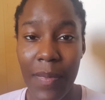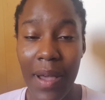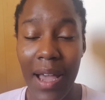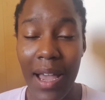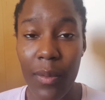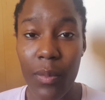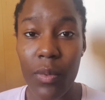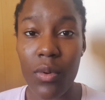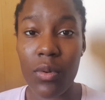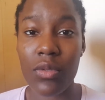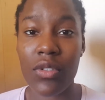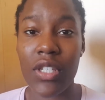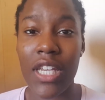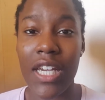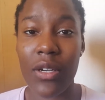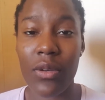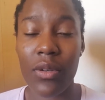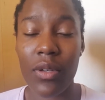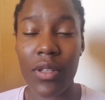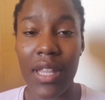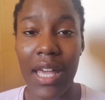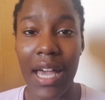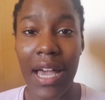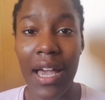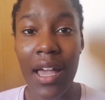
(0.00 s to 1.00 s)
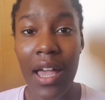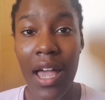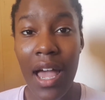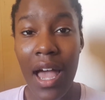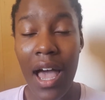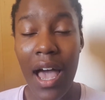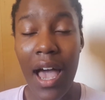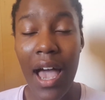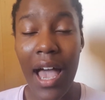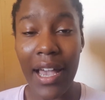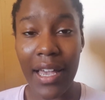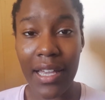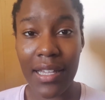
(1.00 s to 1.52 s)
But I will tell you that
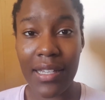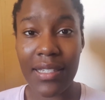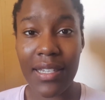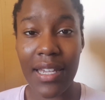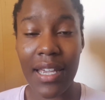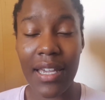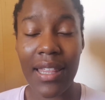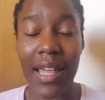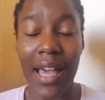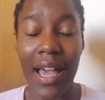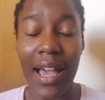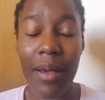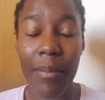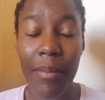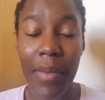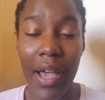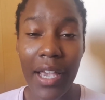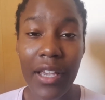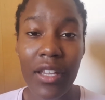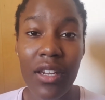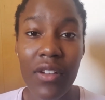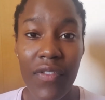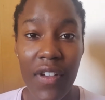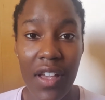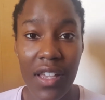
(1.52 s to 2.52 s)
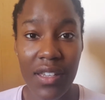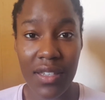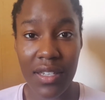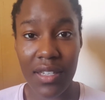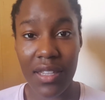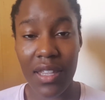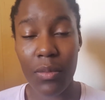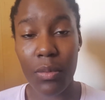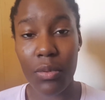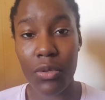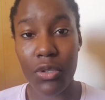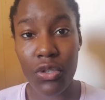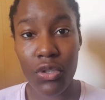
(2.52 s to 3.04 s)
I can say that at my university,
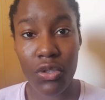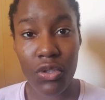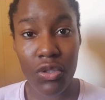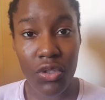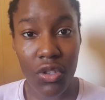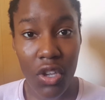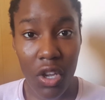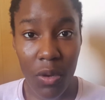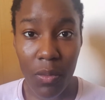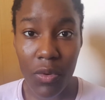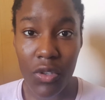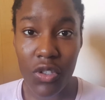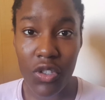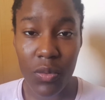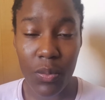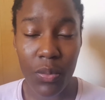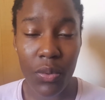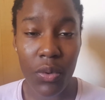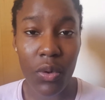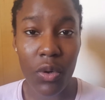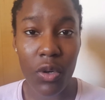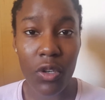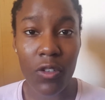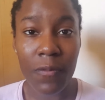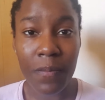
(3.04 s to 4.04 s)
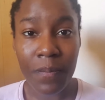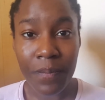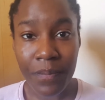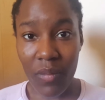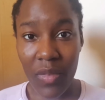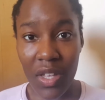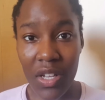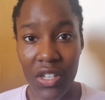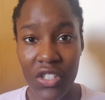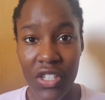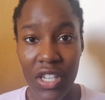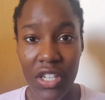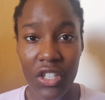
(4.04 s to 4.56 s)
there was so much support
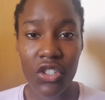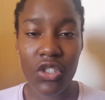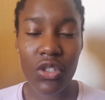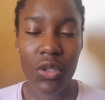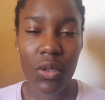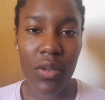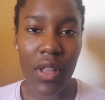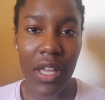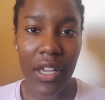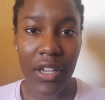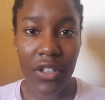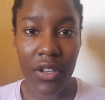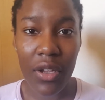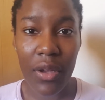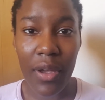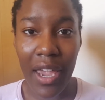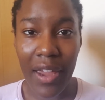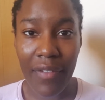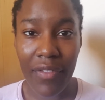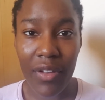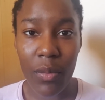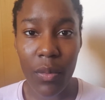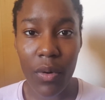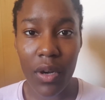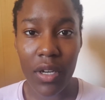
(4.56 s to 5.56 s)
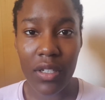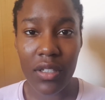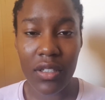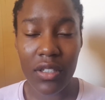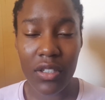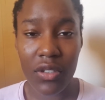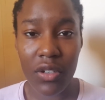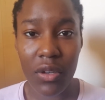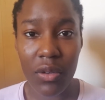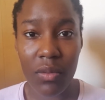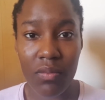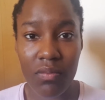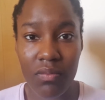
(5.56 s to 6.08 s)
to ensure that, you know, everyone,
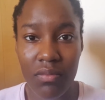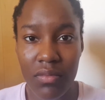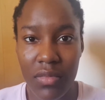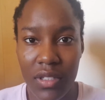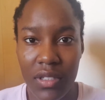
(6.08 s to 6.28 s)
you know,